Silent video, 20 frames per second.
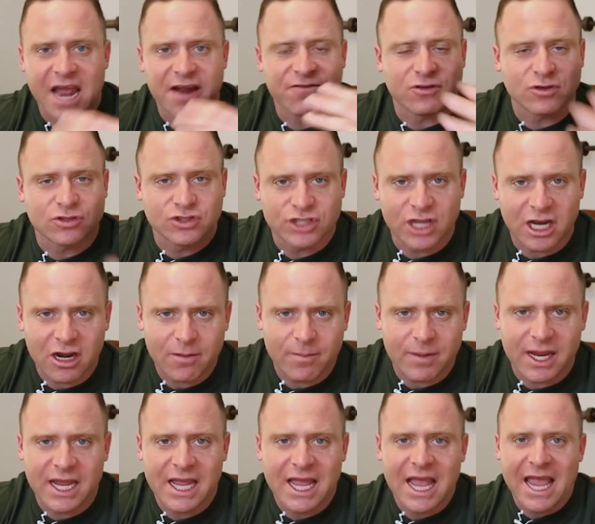And for
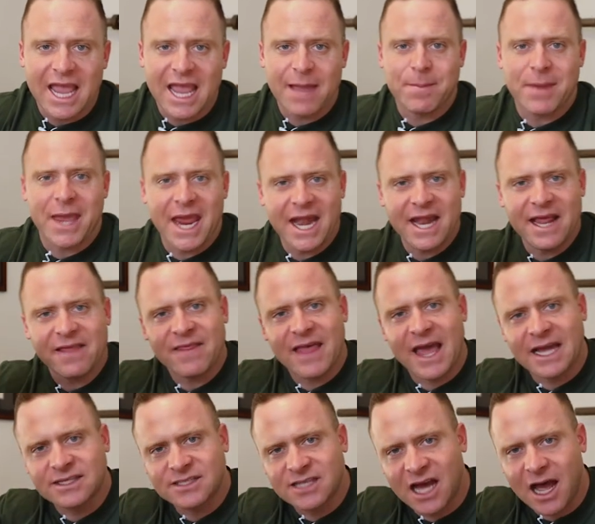Jeremy, him hitting
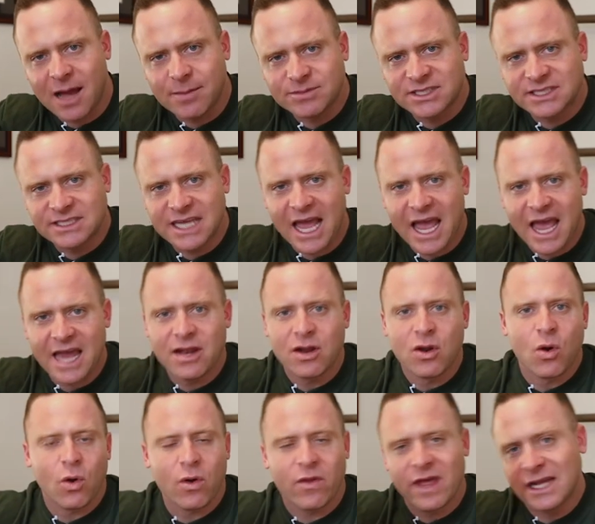that top set
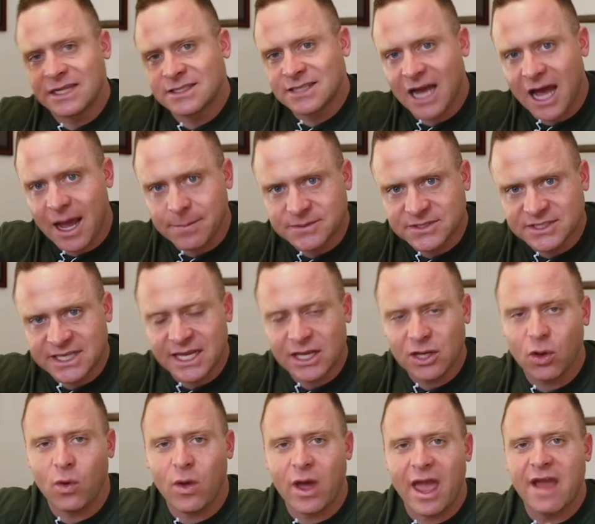or that top
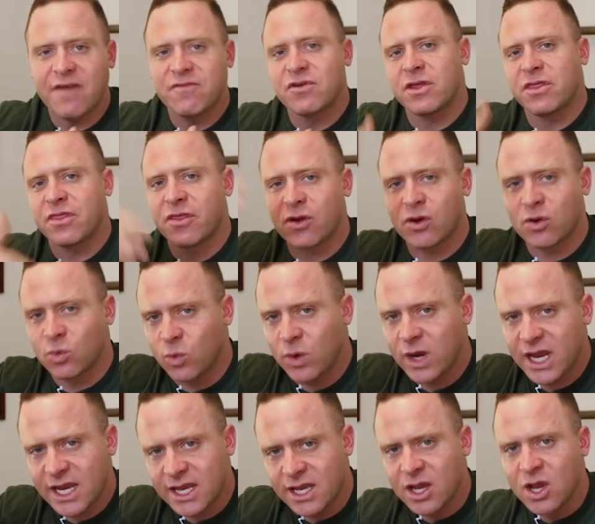single every third
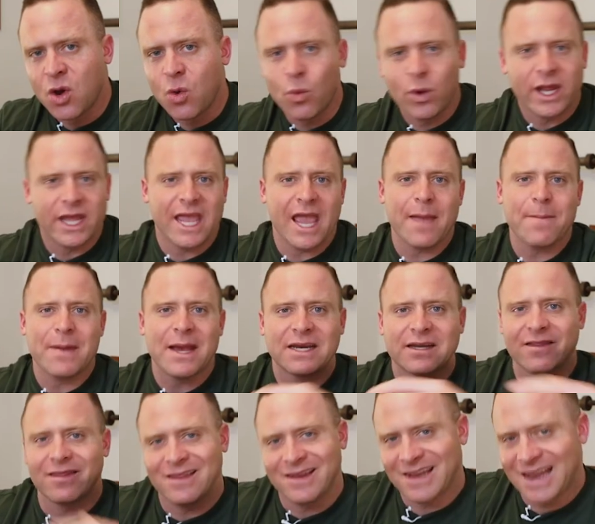week, when he came back
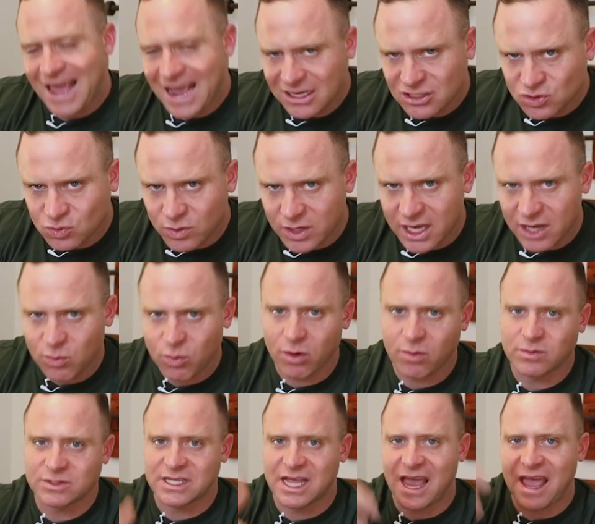to the next week where
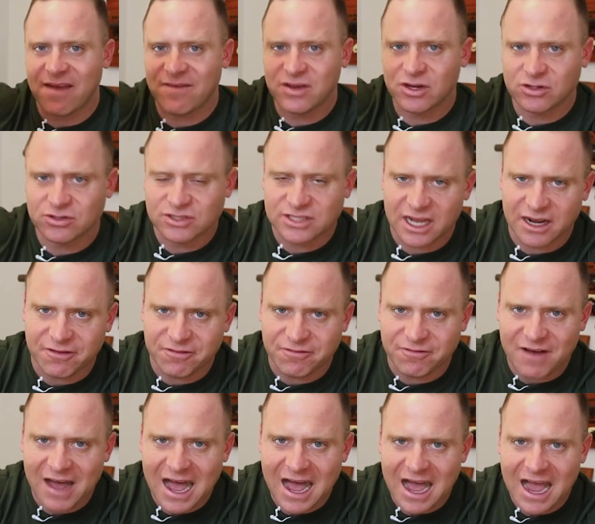it was a heavier set of
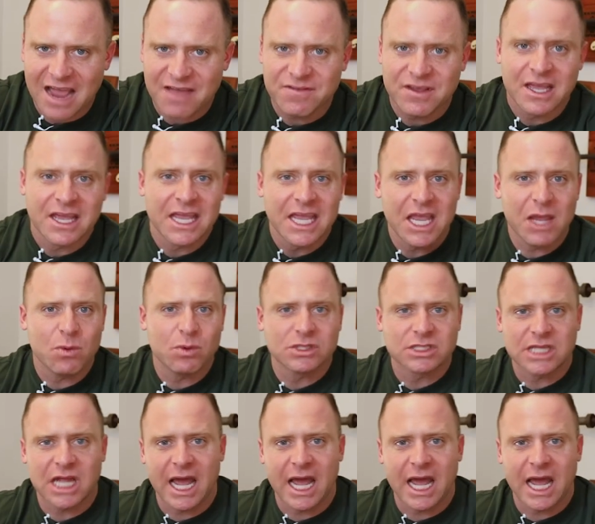five, he was